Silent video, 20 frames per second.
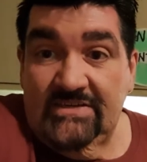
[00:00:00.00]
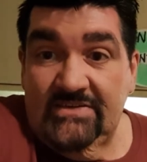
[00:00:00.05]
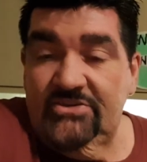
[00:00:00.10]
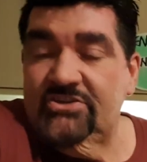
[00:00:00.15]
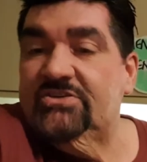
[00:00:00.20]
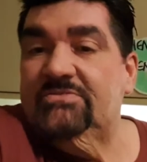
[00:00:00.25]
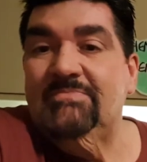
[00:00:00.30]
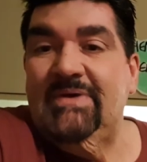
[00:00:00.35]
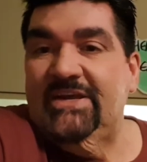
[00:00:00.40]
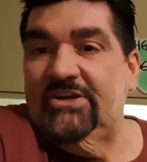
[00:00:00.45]

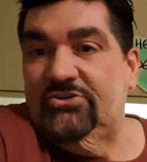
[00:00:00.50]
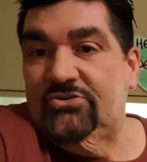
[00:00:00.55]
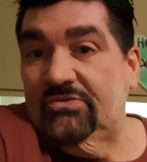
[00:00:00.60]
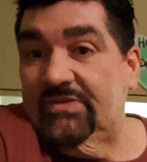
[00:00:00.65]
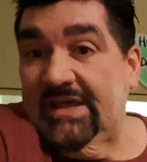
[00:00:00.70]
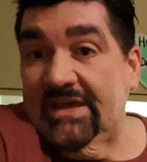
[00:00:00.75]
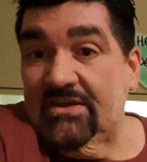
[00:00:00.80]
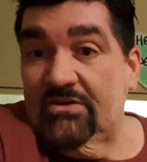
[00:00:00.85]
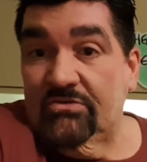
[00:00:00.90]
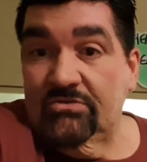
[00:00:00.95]
Just make sure
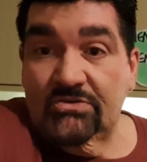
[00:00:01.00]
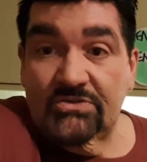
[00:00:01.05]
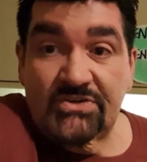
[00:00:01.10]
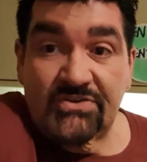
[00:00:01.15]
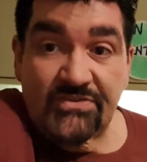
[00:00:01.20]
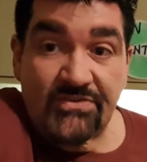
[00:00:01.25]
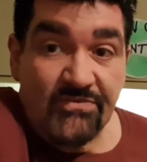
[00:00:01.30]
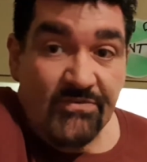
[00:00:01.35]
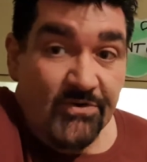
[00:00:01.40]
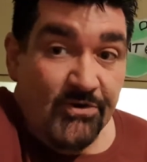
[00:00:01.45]
they're cooked
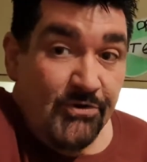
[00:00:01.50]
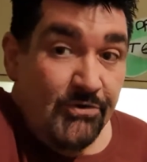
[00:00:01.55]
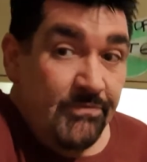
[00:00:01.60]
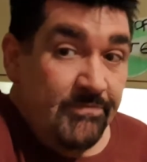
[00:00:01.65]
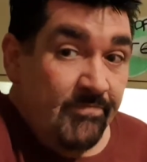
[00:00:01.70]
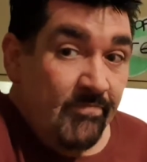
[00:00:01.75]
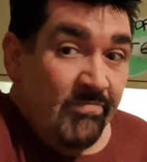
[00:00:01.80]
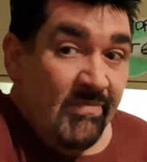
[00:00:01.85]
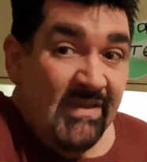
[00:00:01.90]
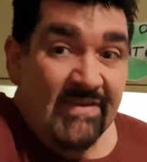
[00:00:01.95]
through.
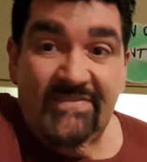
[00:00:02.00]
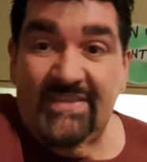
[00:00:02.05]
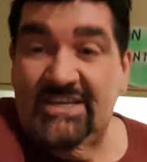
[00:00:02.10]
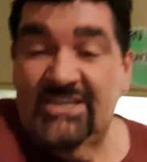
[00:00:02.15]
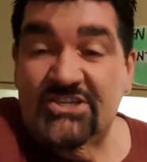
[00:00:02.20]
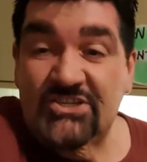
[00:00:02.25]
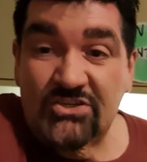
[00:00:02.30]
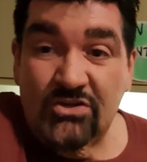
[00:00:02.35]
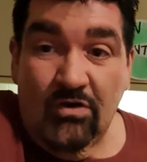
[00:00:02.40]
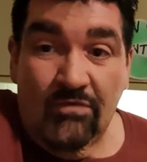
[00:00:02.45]
They're
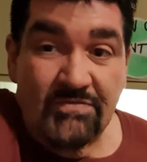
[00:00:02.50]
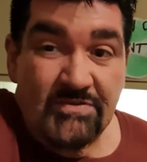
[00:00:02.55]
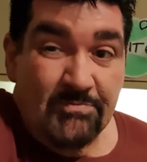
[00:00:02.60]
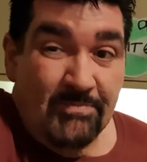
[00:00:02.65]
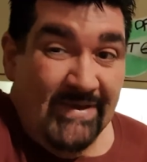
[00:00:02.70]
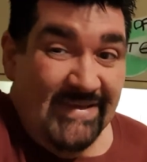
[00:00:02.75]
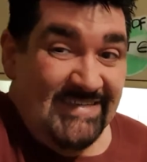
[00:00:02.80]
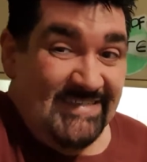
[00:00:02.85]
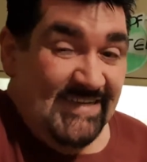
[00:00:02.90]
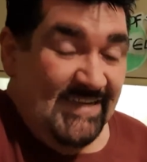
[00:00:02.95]
soft,
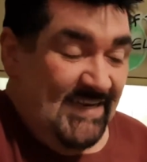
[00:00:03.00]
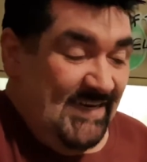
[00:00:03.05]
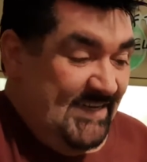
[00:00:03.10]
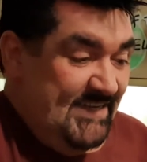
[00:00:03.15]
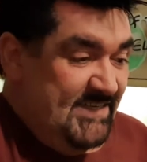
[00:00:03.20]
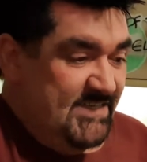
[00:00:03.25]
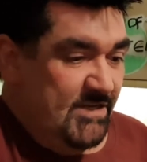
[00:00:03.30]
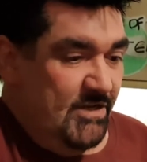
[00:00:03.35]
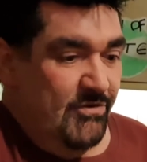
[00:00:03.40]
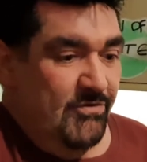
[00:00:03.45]
basically.
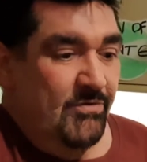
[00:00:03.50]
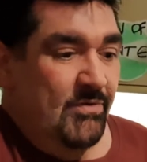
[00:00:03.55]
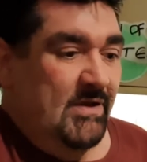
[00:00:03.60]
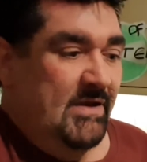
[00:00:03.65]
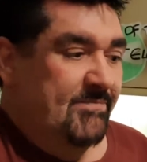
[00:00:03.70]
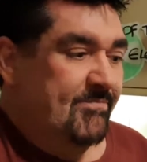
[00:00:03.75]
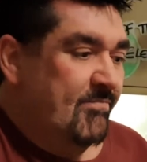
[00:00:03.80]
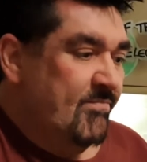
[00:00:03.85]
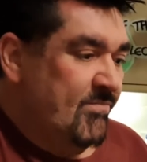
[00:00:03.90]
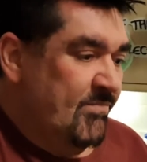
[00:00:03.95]

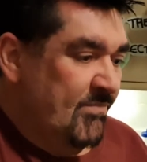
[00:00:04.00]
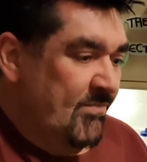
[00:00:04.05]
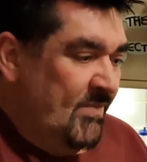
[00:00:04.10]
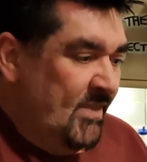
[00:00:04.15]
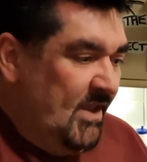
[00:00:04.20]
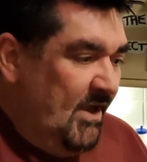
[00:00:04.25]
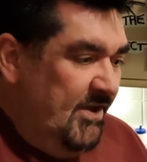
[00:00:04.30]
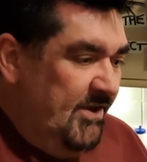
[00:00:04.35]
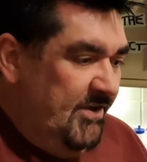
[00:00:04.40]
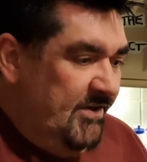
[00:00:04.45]
So
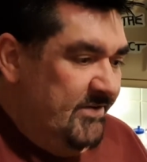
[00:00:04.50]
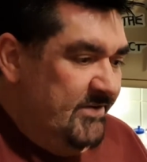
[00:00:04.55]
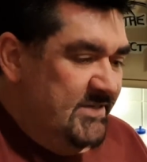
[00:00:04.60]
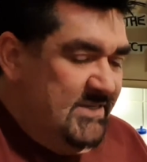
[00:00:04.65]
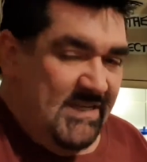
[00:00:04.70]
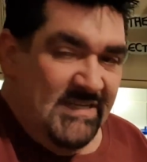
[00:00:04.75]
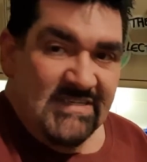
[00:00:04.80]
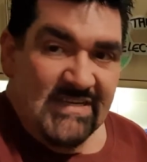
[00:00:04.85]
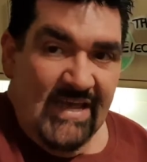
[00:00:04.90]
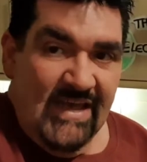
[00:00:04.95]
you know, as
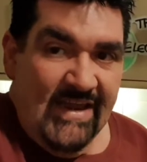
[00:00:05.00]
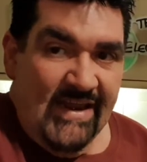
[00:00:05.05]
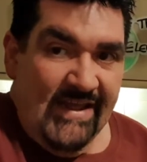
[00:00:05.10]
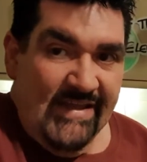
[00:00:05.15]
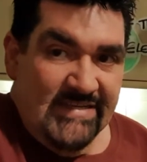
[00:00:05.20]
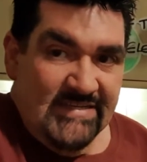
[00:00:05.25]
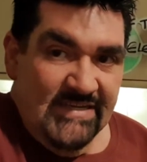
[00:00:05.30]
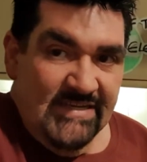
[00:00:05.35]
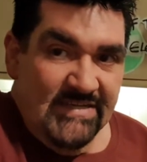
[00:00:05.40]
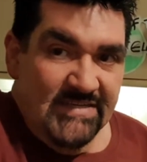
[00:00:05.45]
they say in
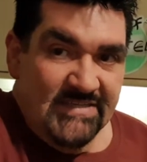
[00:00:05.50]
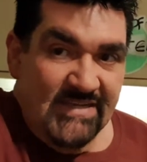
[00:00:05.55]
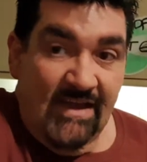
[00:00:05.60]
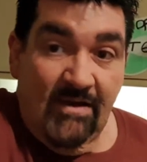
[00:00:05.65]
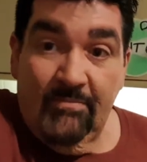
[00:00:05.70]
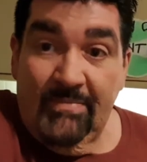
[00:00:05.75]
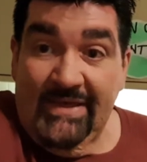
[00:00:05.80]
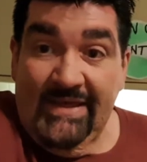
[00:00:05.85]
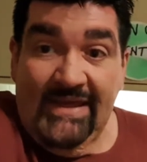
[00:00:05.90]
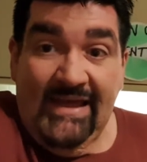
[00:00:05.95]
Essex, that'll
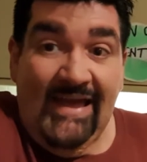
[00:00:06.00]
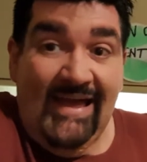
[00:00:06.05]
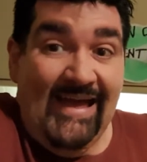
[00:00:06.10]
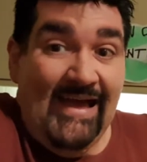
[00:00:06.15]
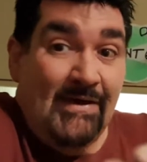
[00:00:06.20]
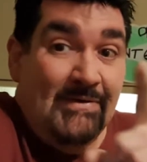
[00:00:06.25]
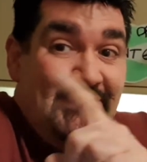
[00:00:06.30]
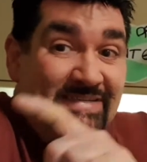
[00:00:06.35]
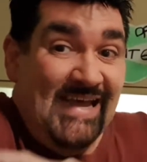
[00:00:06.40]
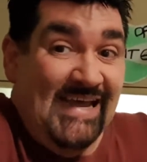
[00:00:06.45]
be
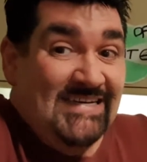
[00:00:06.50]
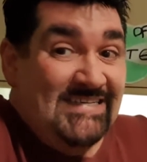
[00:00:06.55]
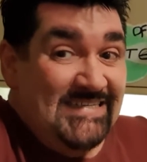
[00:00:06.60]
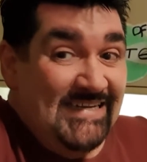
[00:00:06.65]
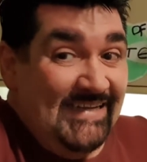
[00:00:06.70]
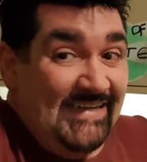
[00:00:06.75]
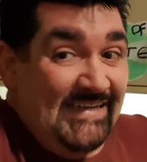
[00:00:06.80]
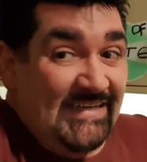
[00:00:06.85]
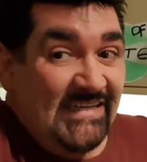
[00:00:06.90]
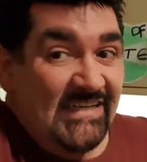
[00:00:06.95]
al
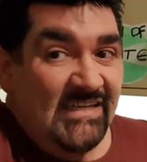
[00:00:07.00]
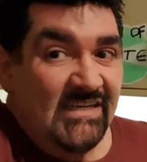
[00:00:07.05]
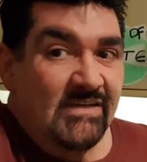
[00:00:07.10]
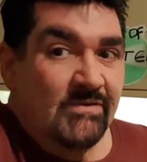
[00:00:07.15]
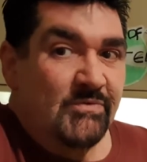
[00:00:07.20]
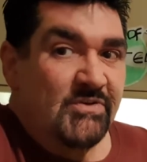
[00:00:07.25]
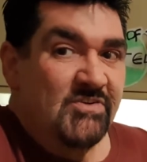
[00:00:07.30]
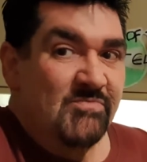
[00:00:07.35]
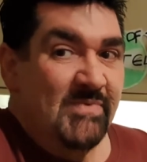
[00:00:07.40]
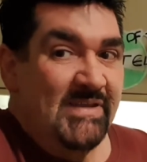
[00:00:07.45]
dente,
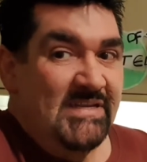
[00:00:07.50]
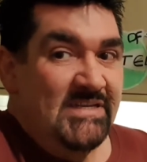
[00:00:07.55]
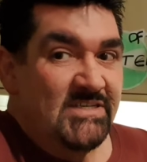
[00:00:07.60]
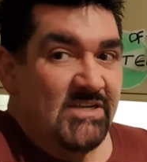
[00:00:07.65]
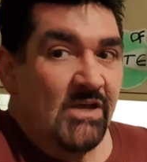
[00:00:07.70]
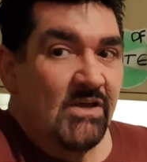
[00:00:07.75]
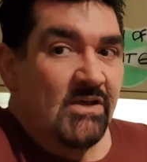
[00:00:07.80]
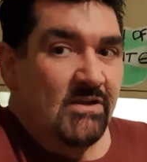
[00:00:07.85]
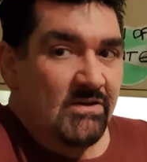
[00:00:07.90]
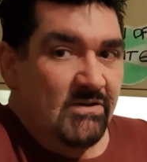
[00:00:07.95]
which means
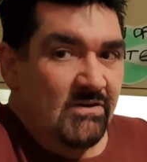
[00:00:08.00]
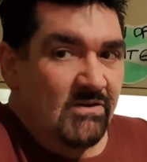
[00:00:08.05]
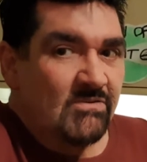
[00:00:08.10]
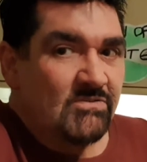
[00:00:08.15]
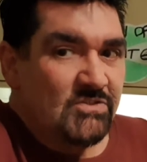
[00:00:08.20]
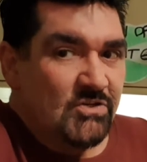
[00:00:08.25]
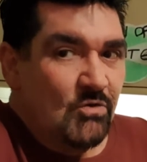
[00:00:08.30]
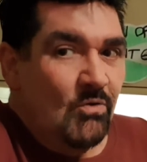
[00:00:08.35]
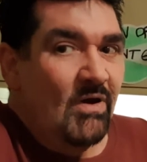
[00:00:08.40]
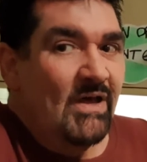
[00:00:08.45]

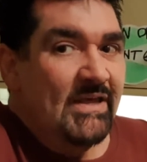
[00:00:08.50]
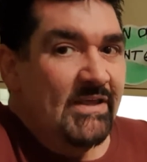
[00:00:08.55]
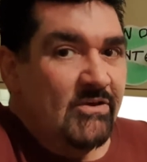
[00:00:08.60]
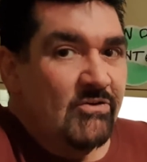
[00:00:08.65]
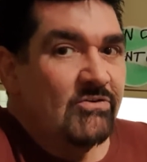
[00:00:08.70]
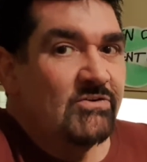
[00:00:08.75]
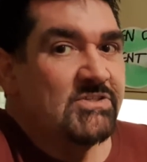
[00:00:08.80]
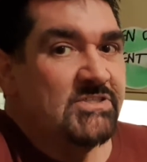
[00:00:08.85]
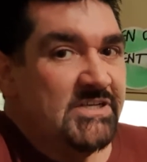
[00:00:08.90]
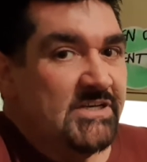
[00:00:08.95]
not quite
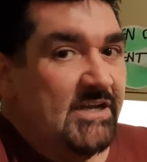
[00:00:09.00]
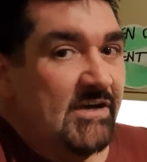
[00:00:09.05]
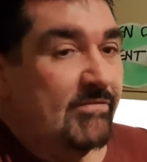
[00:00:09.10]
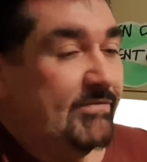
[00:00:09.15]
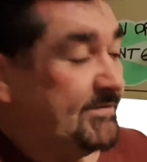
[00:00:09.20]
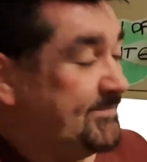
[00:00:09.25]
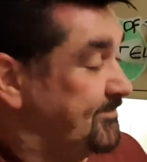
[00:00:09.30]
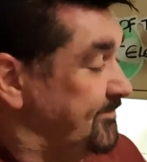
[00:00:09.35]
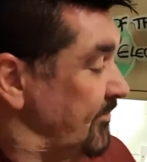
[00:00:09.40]
cooked enough.